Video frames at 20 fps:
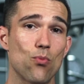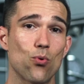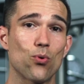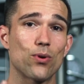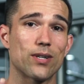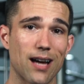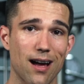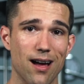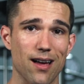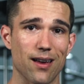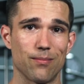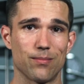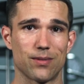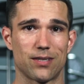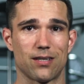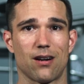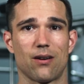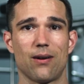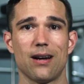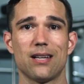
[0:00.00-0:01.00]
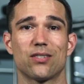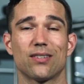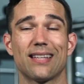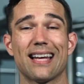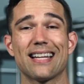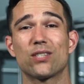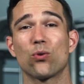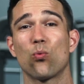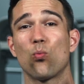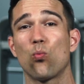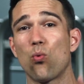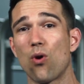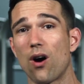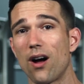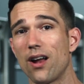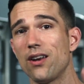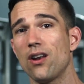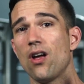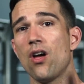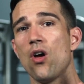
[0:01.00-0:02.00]
more times, all right? So that's
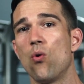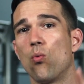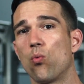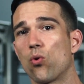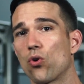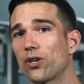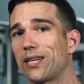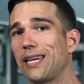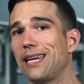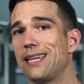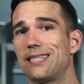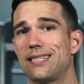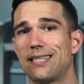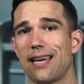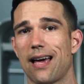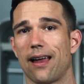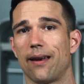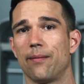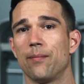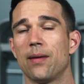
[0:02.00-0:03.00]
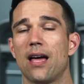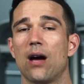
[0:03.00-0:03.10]
1 working set.